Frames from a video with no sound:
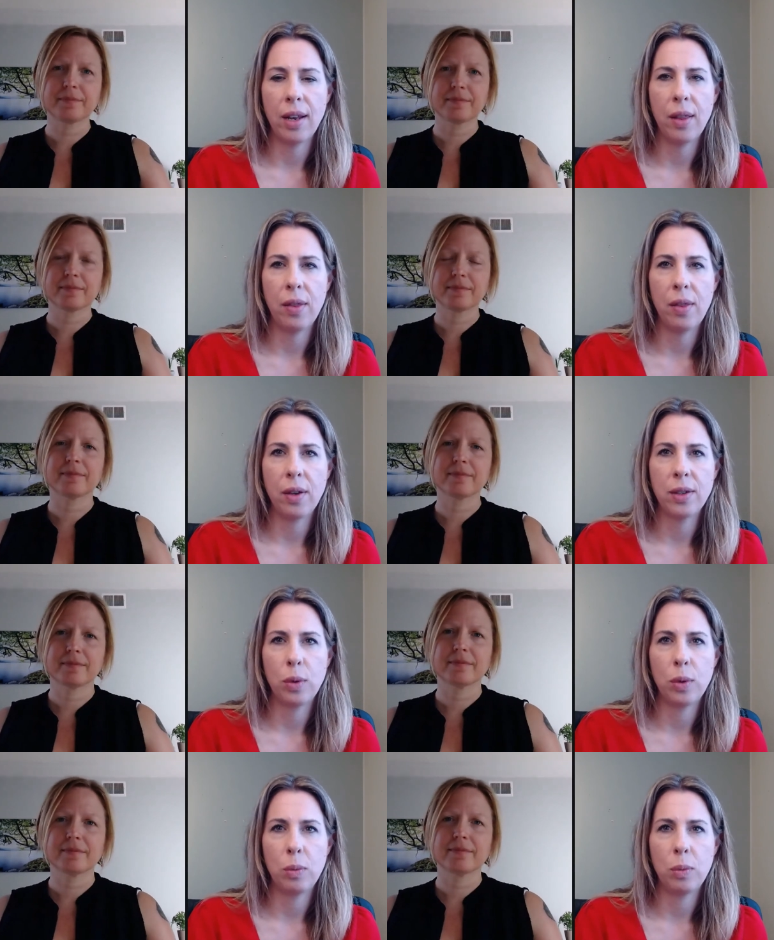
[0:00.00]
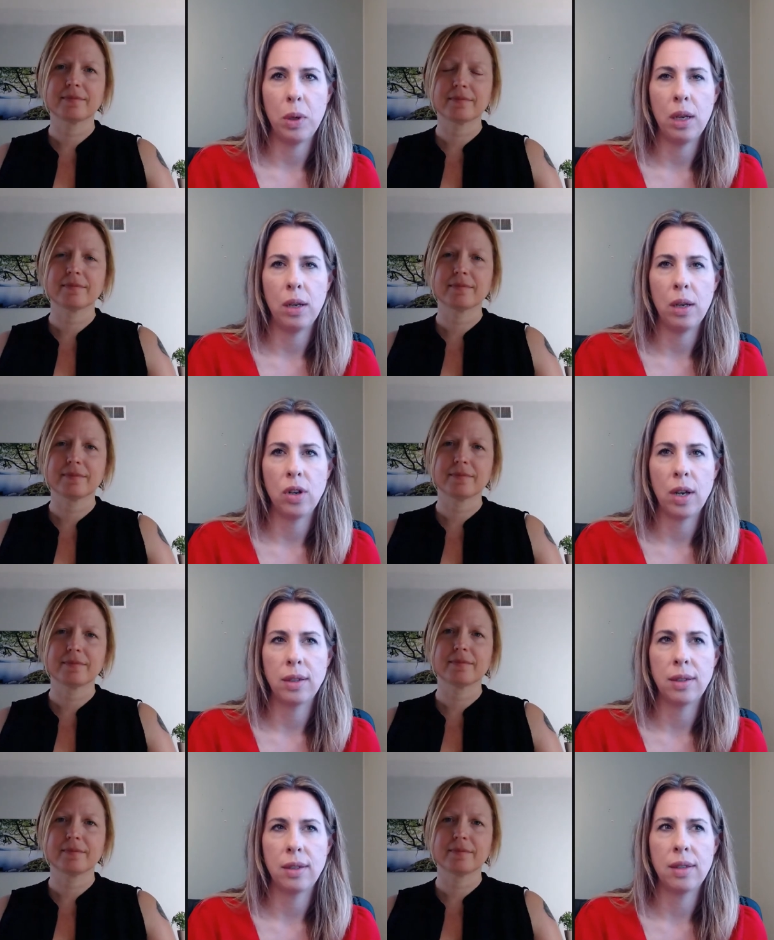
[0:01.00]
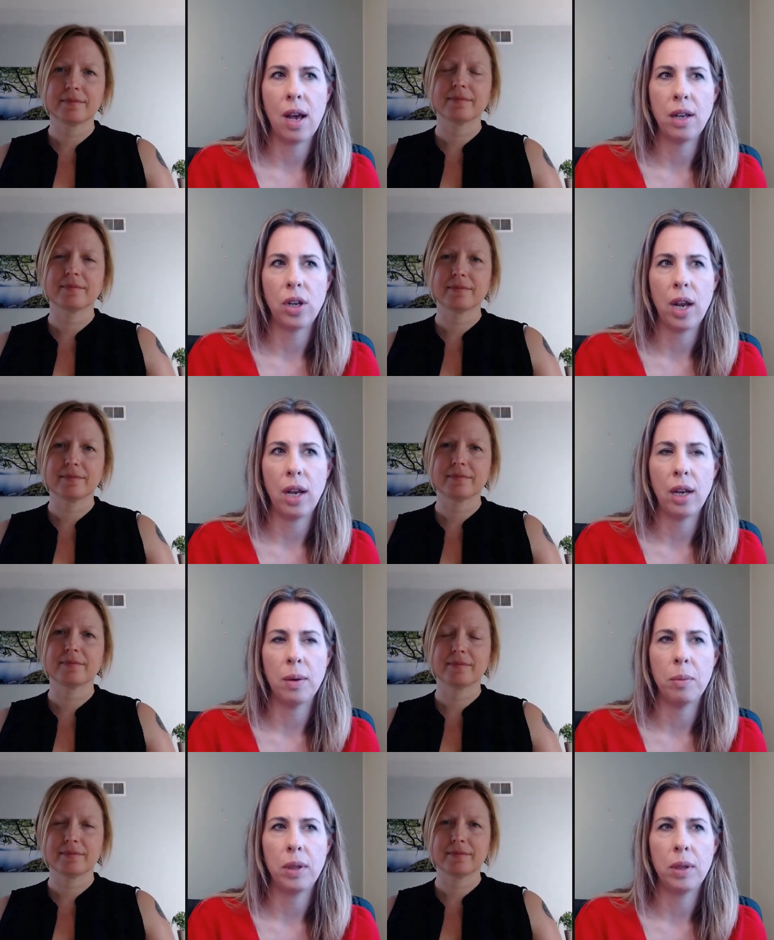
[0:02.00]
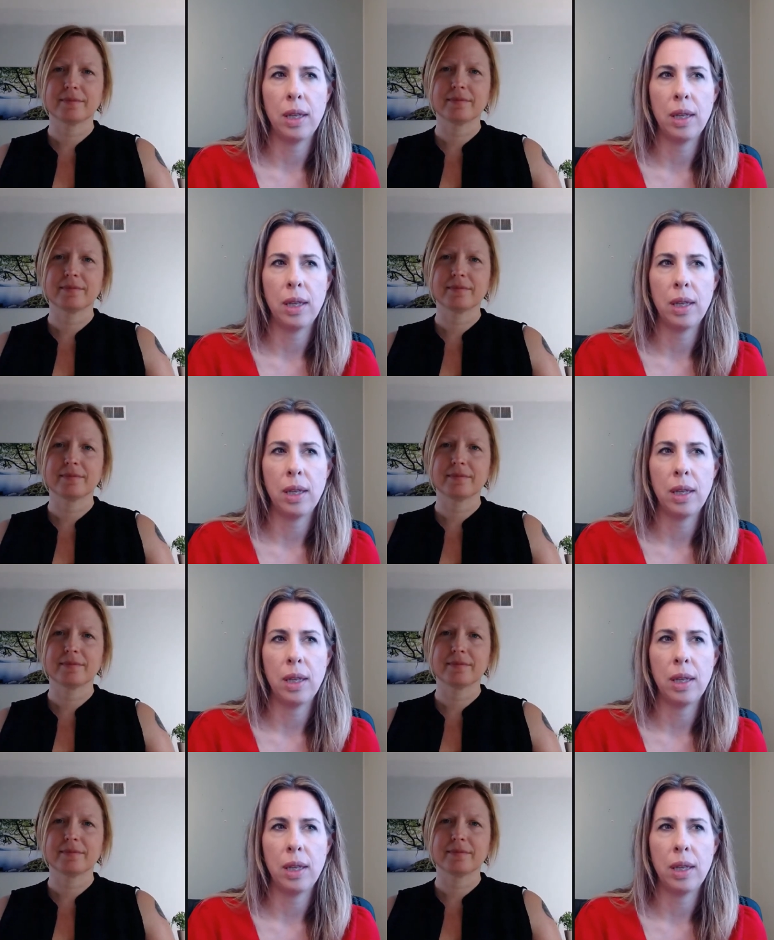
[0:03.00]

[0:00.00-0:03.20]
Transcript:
Speaker 1: this would be just such a completely